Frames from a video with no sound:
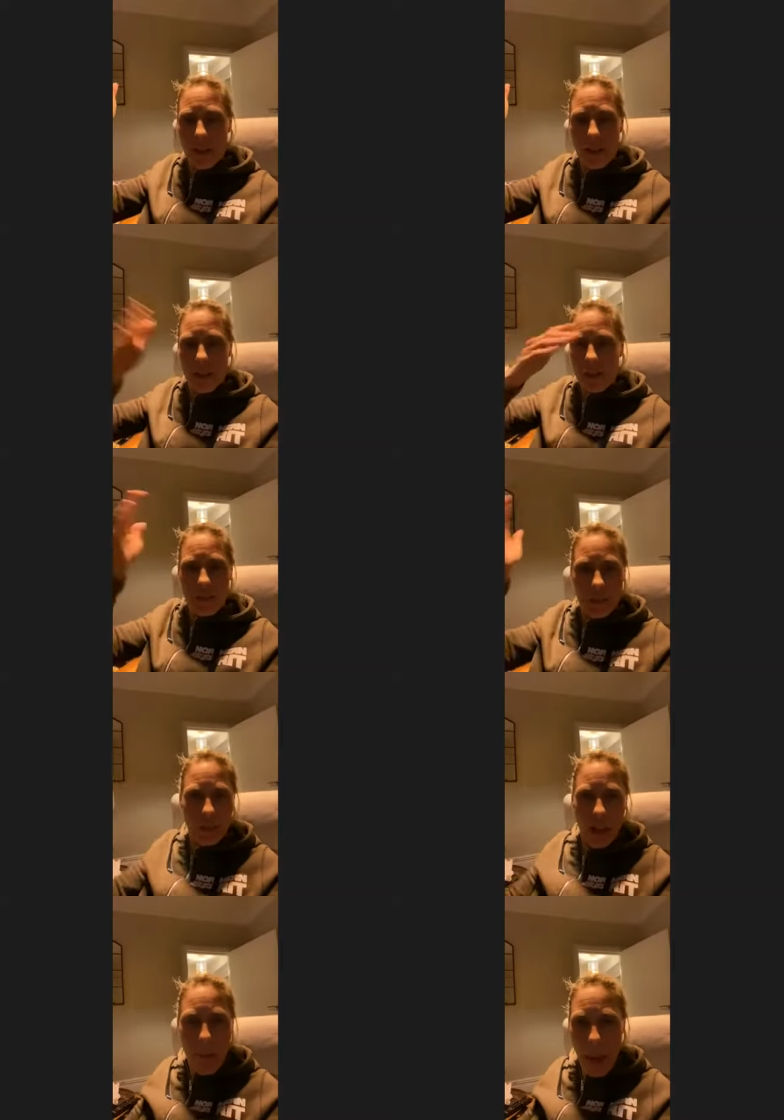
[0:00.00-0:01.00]
just
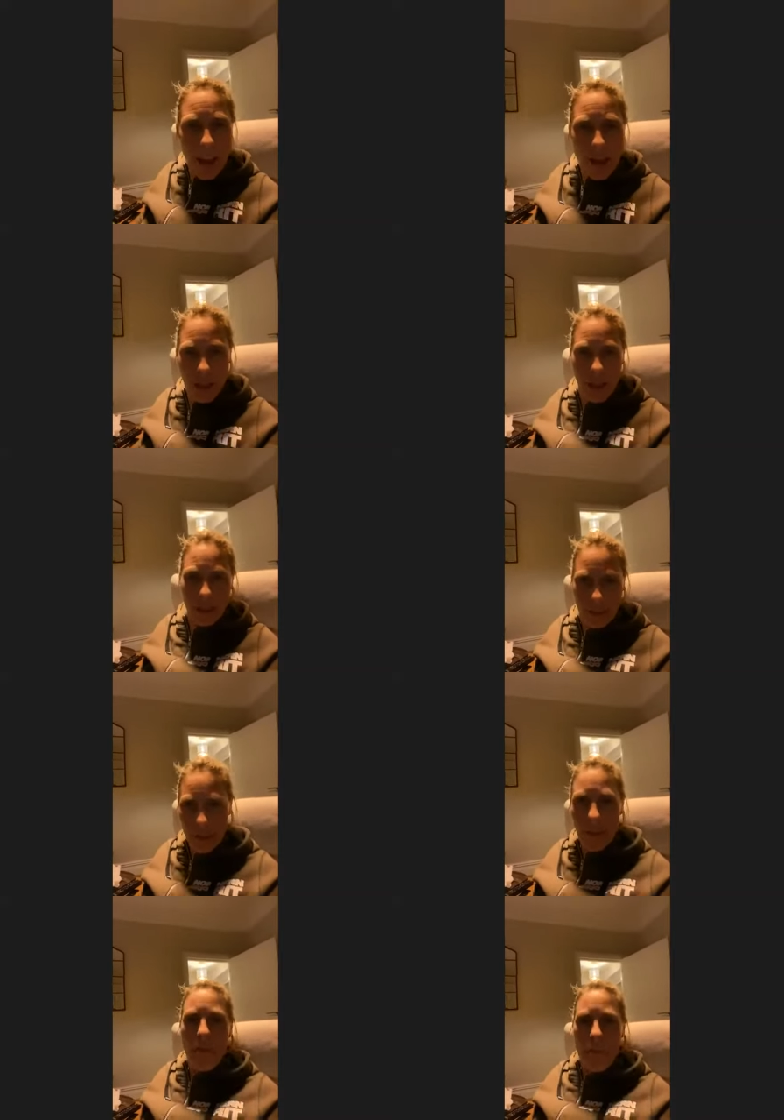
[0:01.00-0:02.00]
imagine it,
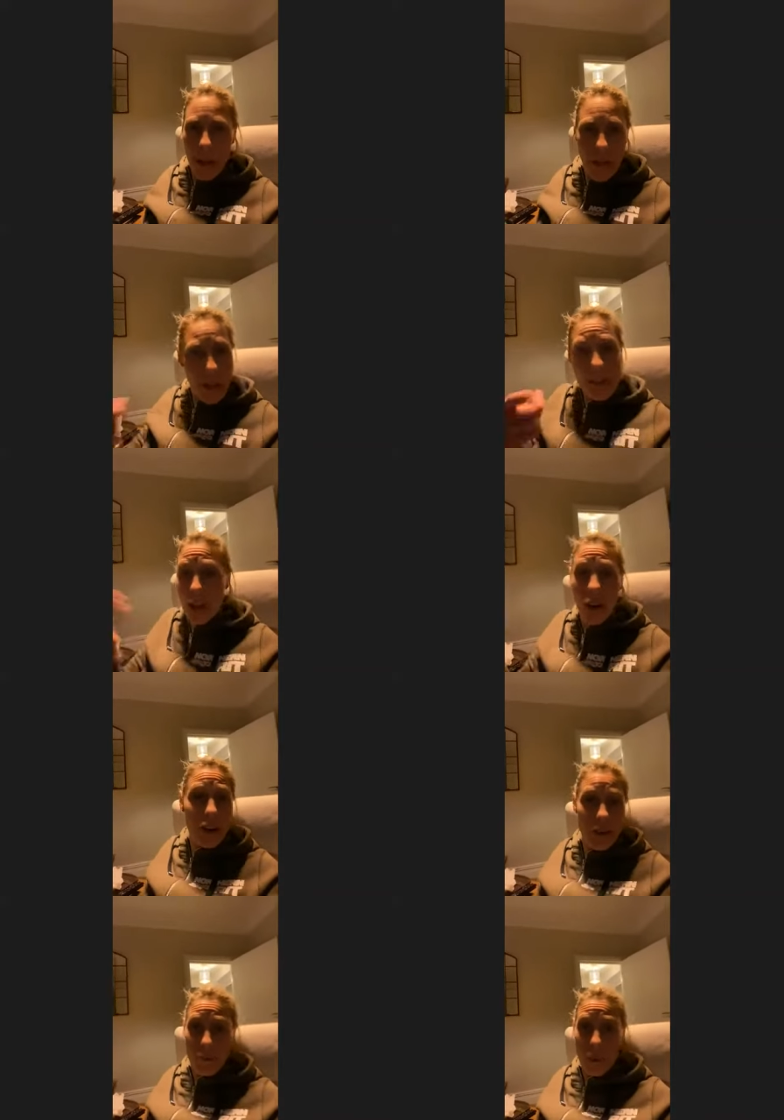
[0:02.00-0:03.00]
and that's the
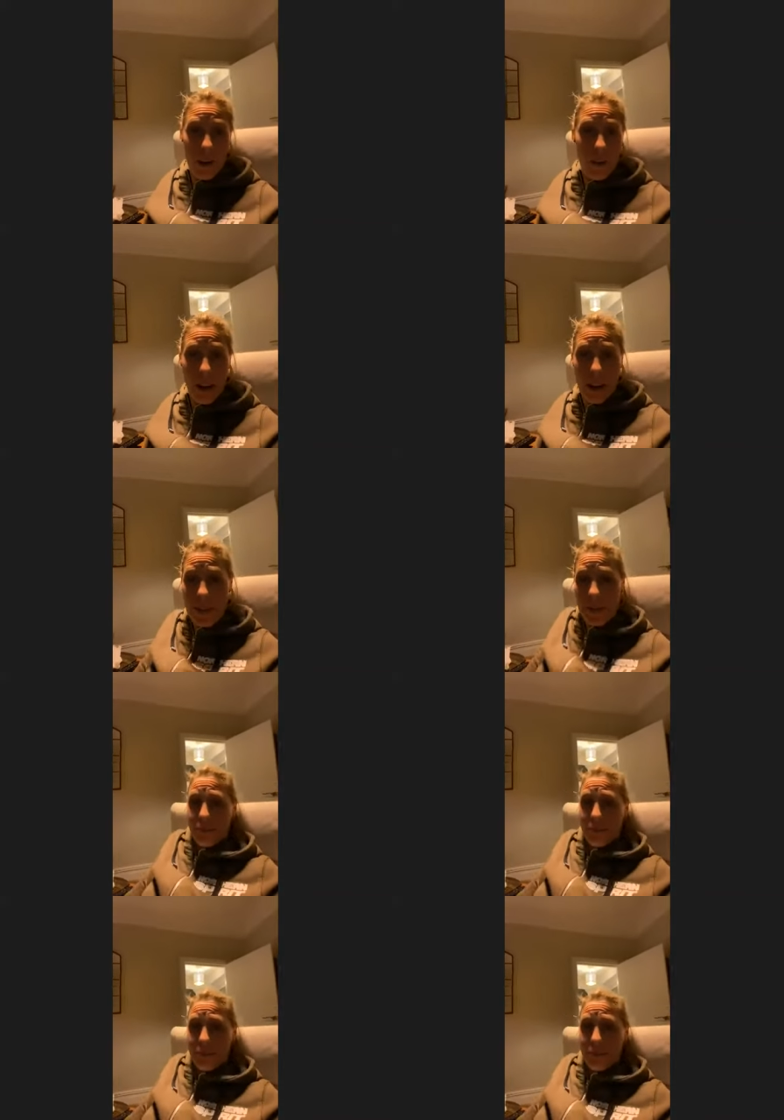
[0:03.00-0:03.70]
hardest part, right?